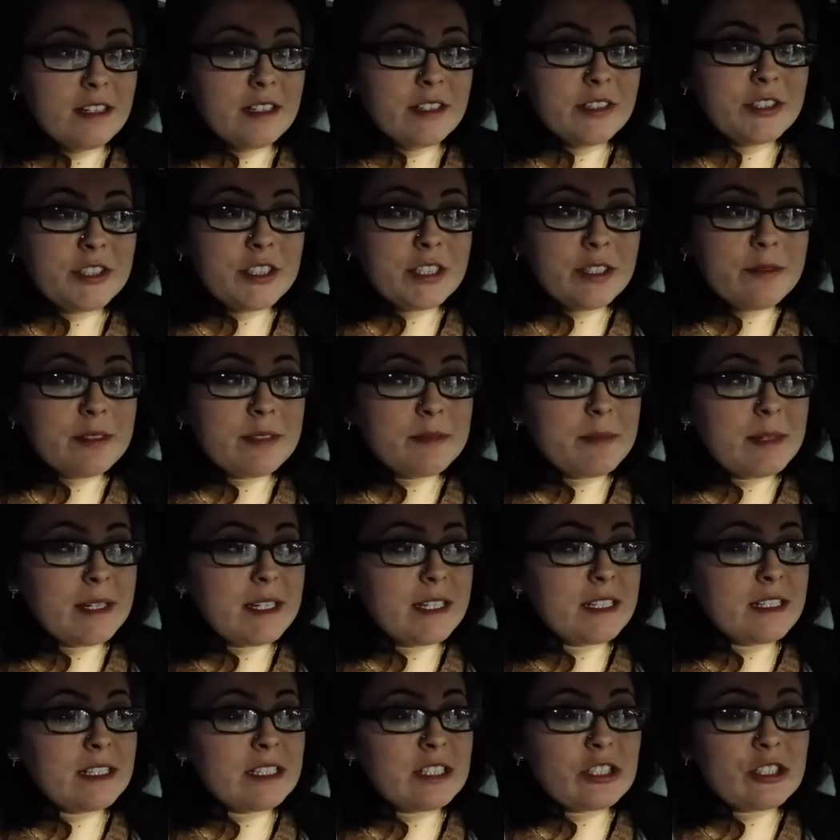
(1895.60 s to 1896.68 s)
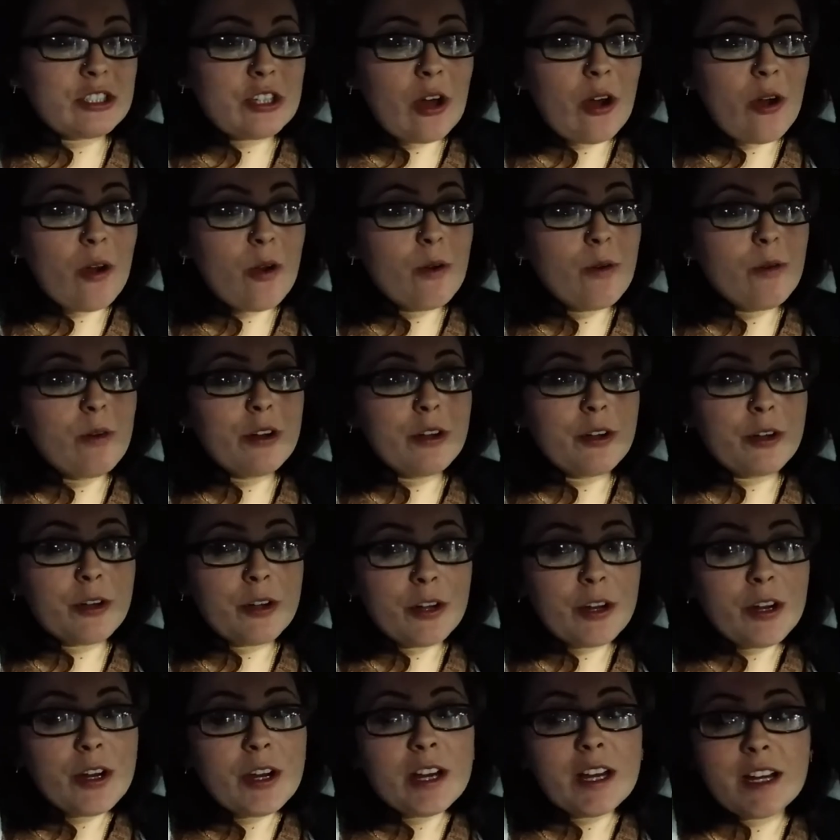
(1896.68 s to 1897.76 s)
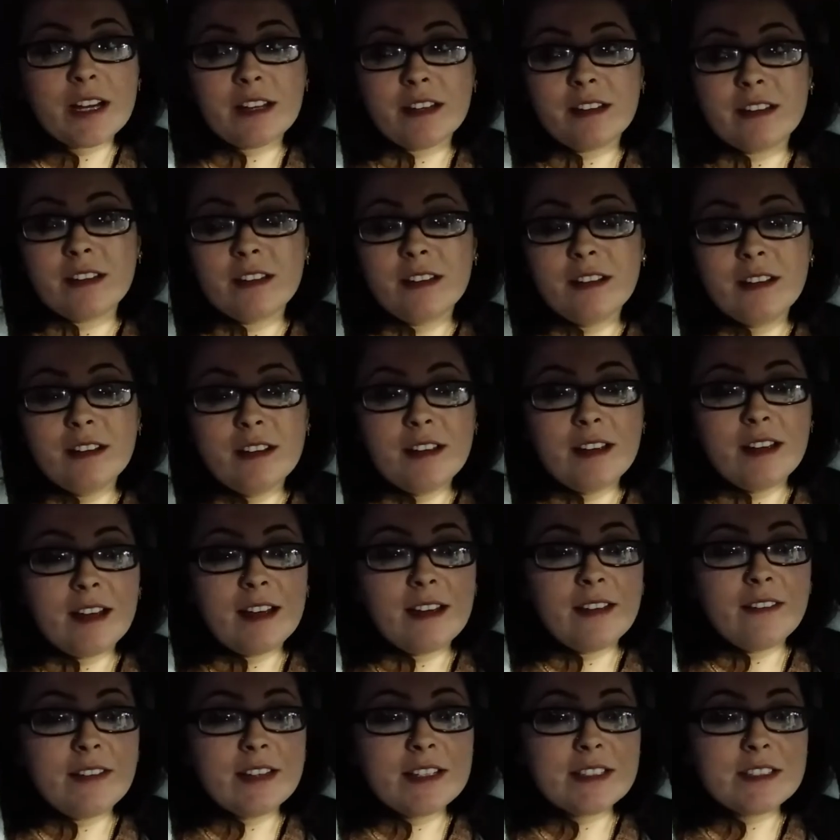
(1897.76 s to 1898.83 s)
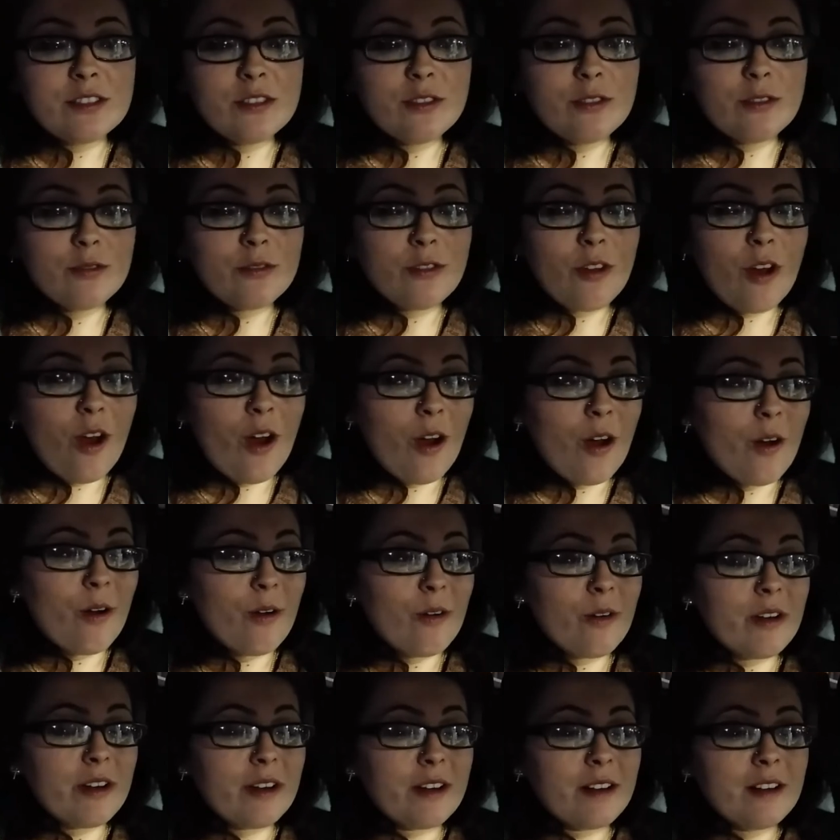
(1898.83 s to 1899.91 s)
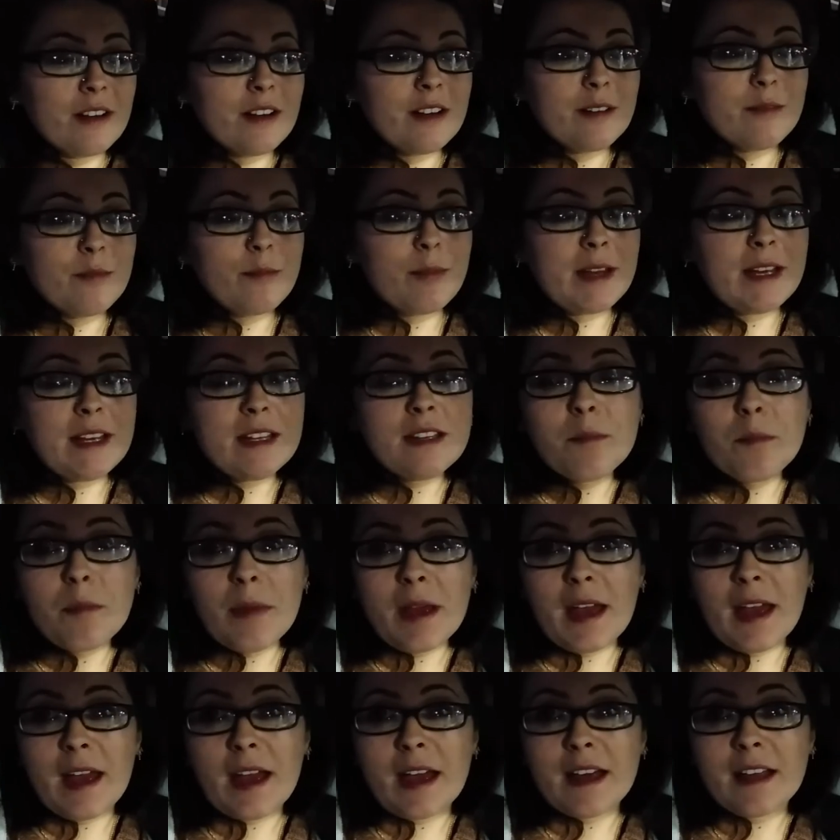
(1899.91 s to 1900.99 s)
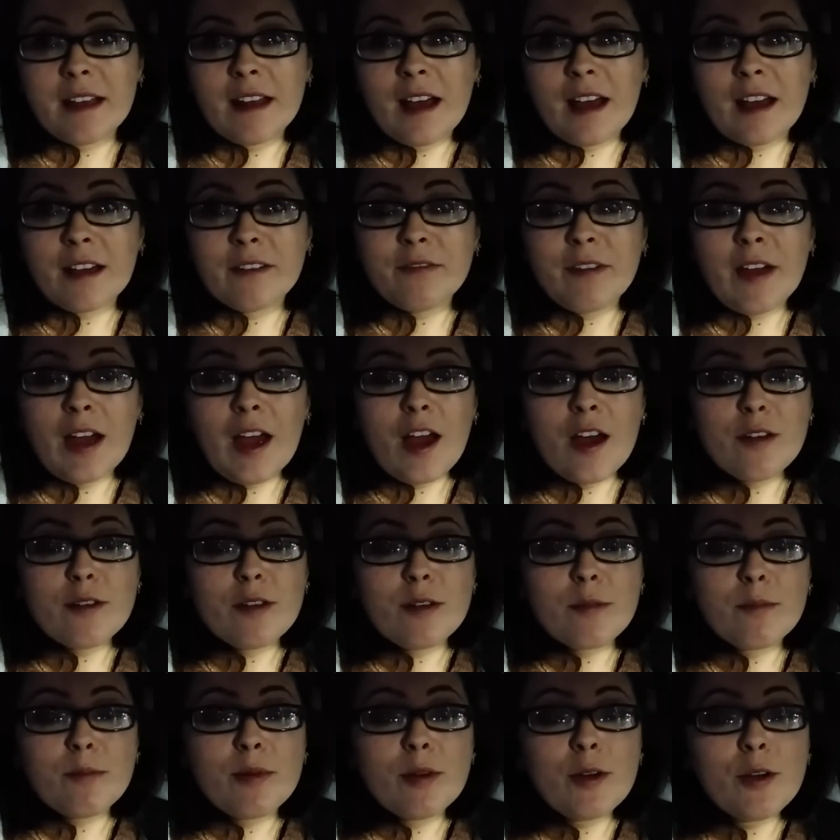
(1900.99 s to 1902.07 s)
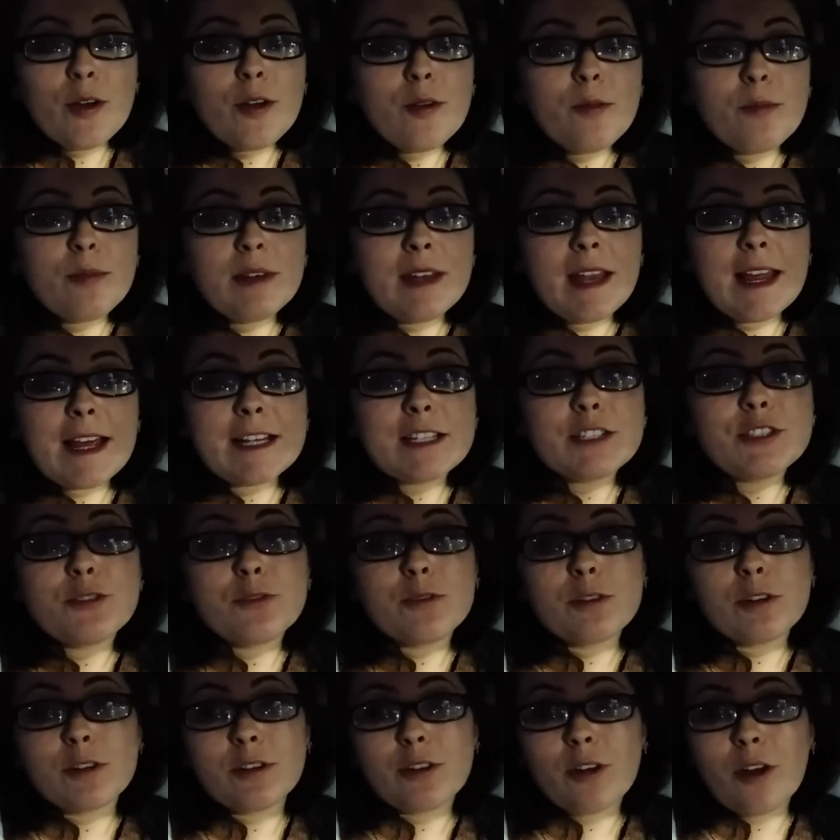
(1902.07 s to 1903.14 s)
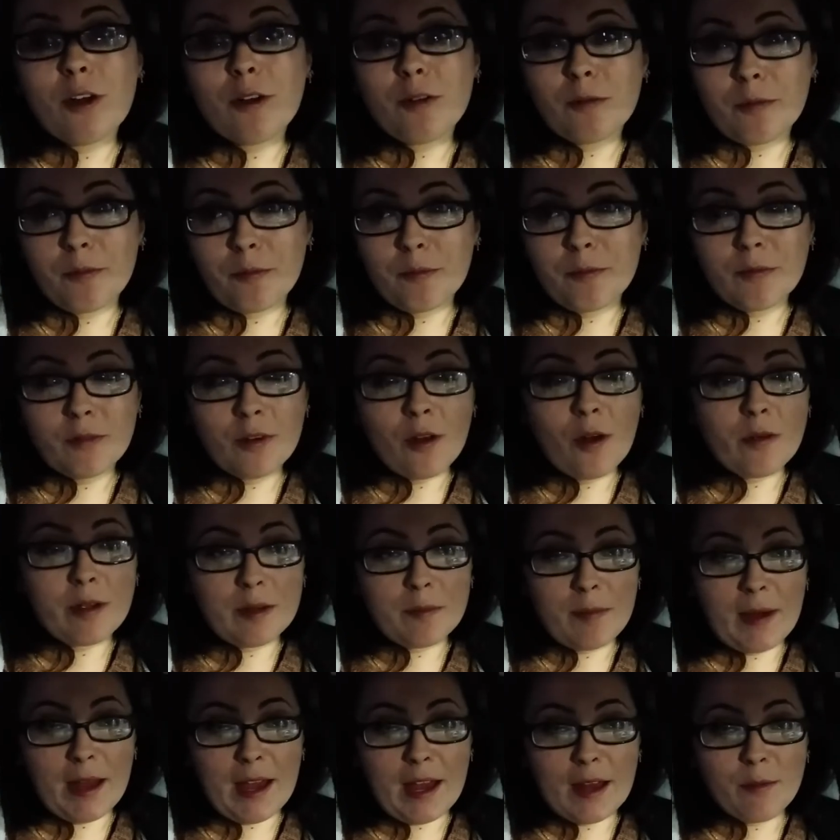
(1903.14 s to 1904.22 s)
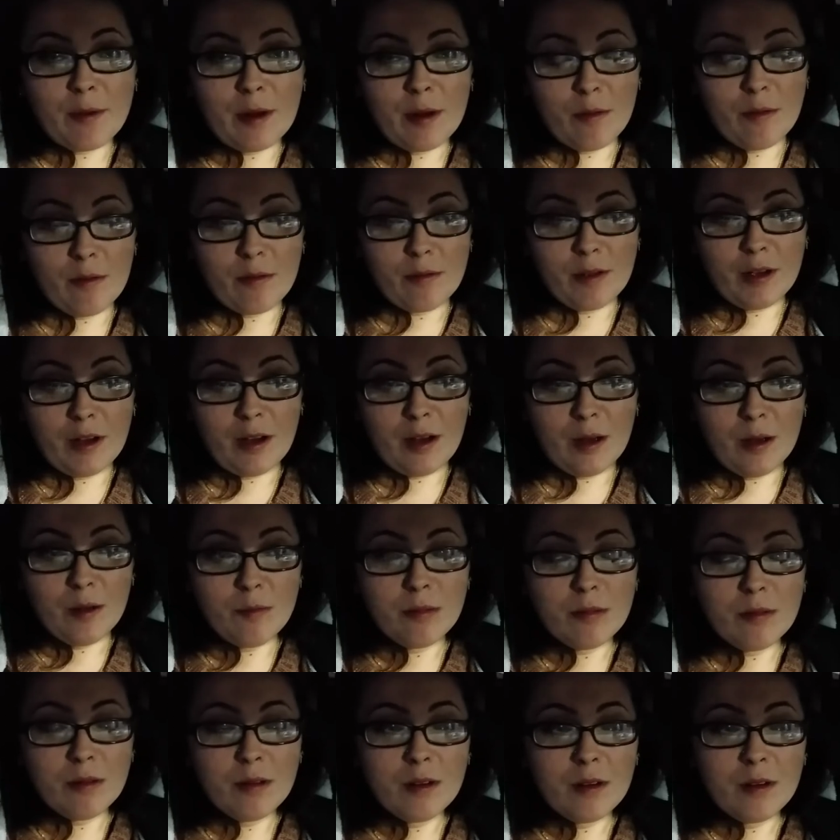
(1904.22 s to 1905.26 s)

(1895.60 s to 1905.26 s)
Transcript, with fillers: She was being so good. And this little dog peed the bed. I found poop next to her dog doggy pad when I woke up.